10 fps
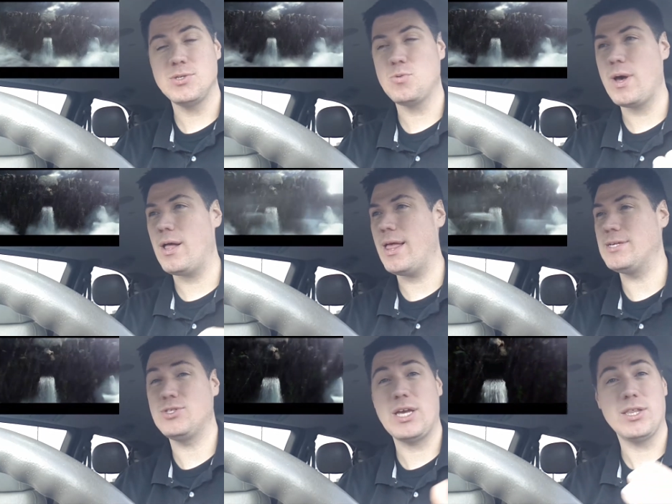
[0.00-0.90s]
as well
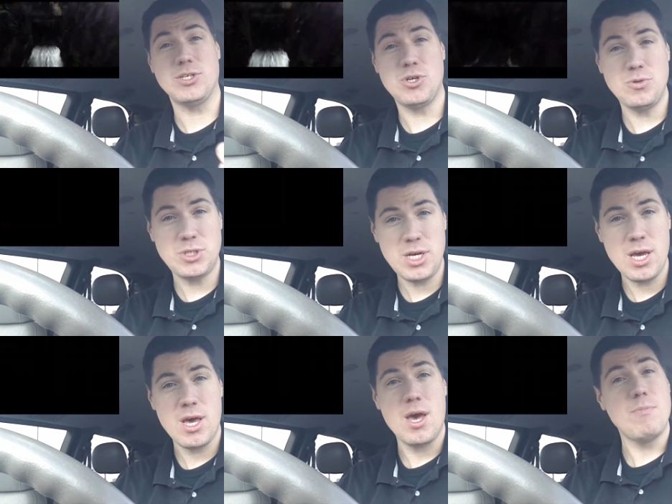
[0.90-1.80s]
as Stanley Tucci.
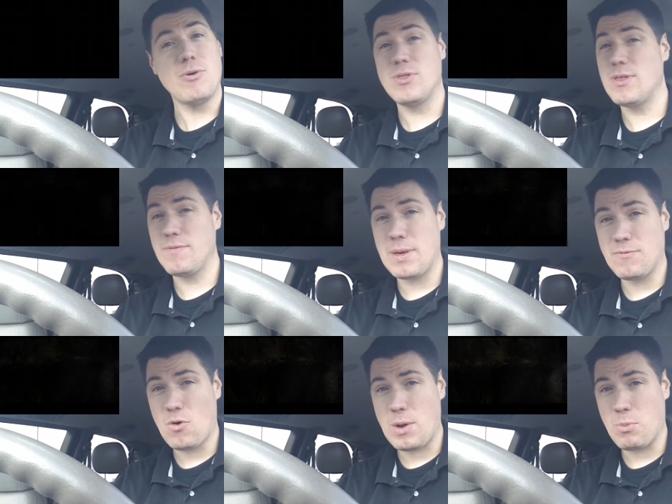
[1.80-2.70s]
Both of them
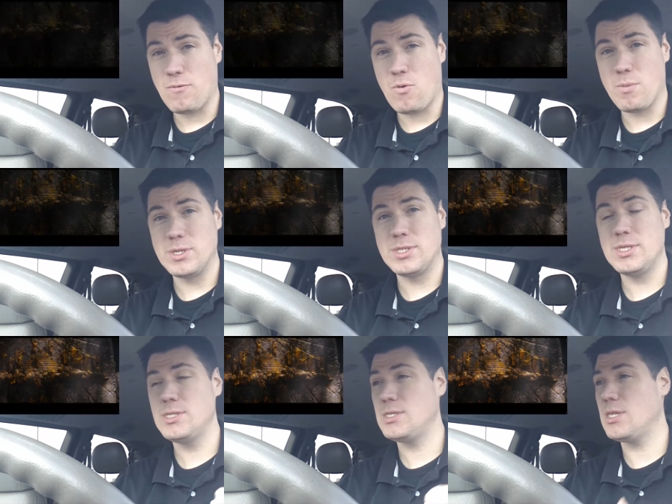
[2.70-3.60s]
give great
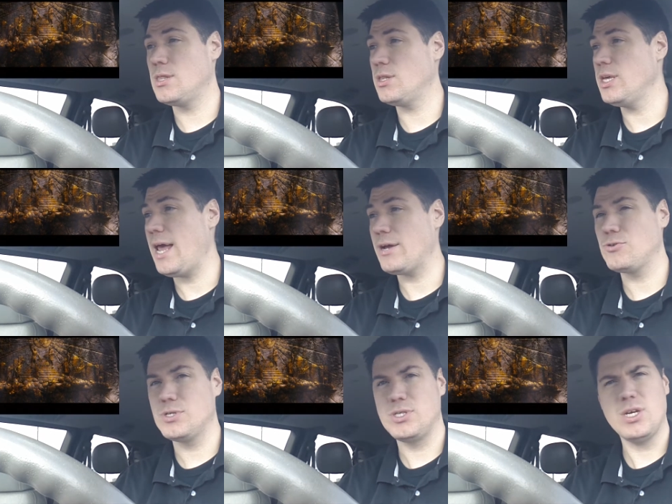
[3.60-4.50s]
performances. The lead
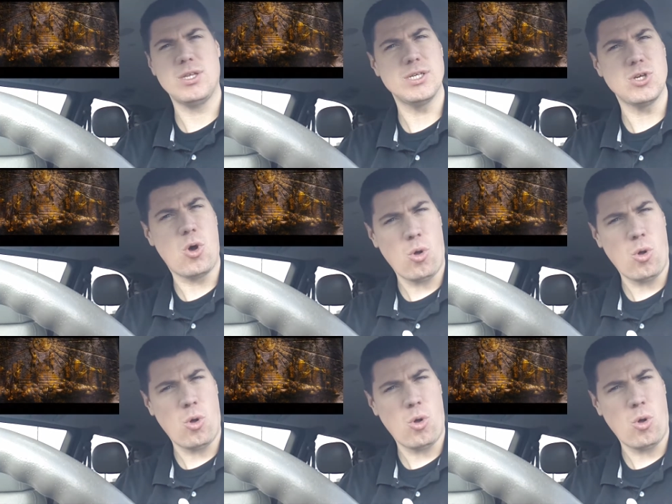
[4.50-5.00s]
actor is Nicholas